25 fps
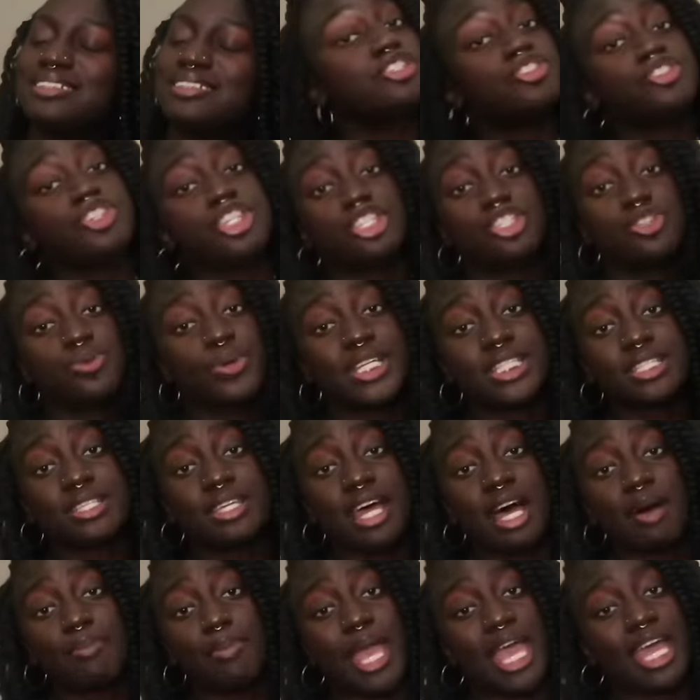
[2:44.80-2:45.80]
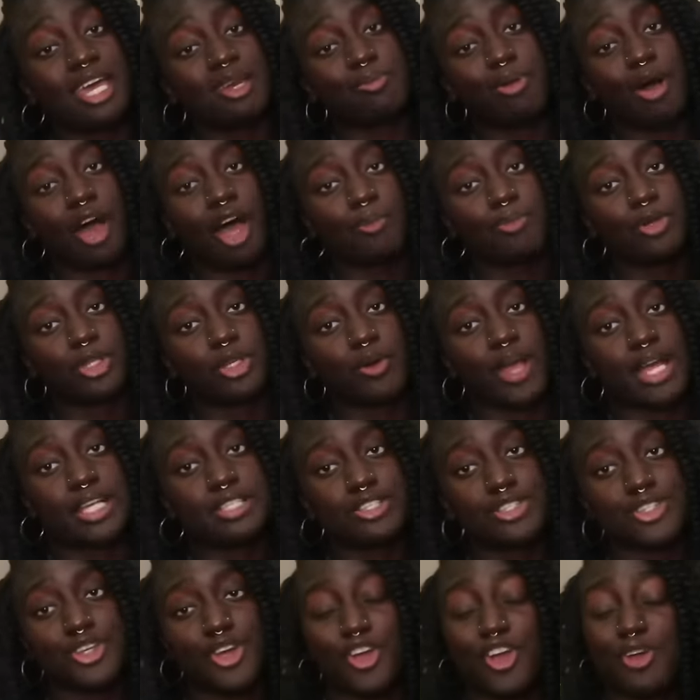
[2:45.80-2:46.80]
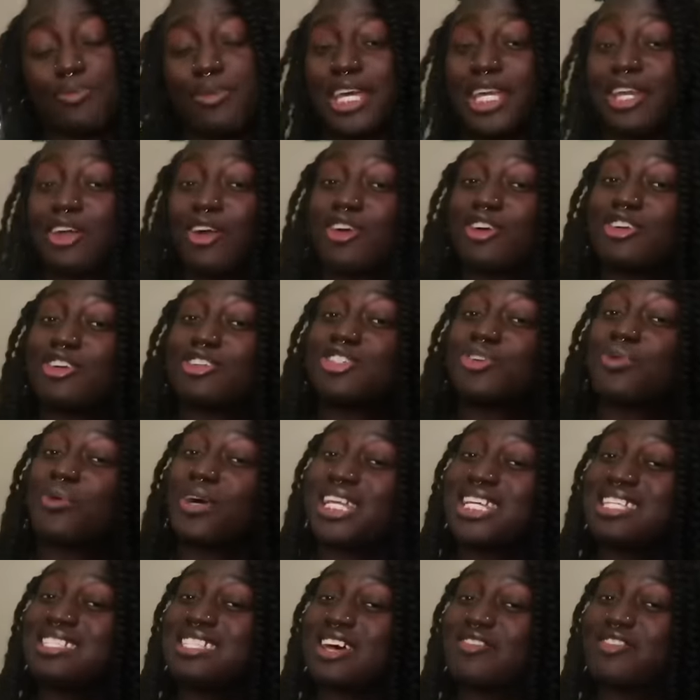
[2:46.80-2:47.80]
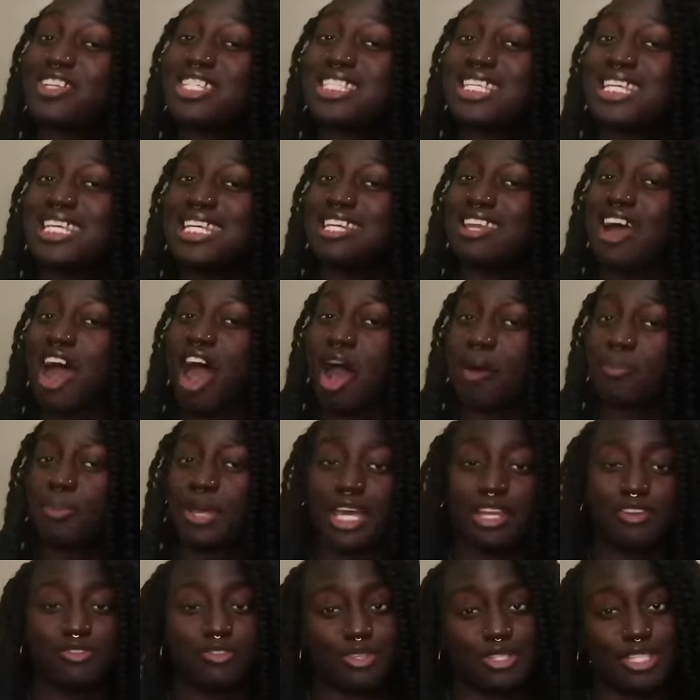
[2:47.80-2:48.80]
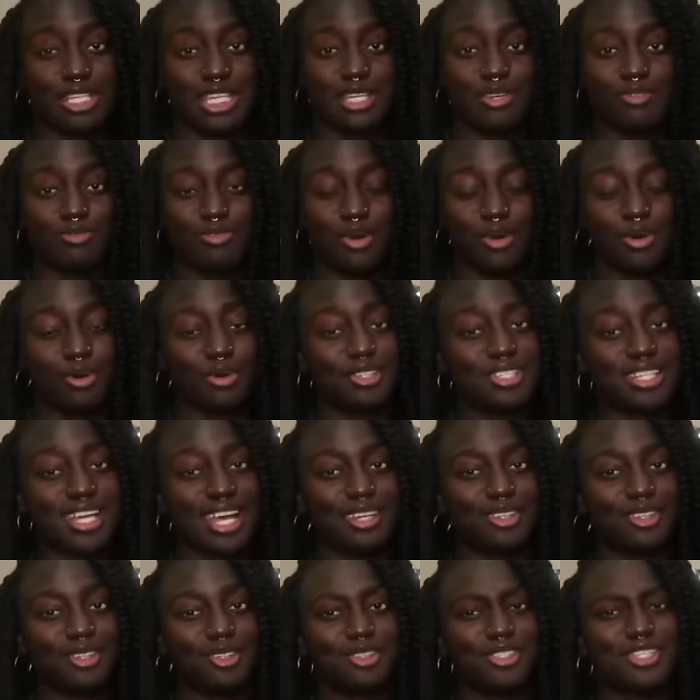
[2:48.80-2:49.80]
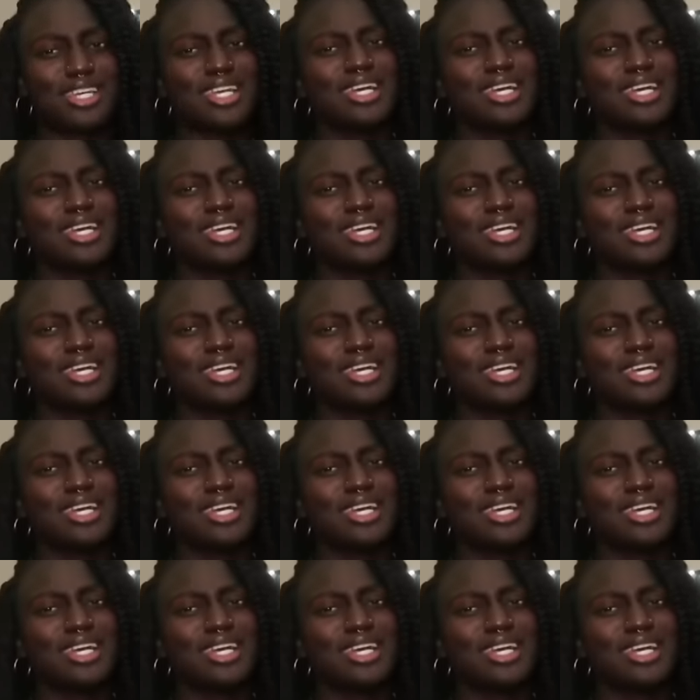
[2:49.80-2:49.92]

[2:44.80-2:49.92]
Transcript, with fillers: She tweaked it up and popularized the term in her 2017 op-ed for Teen Vogue titled,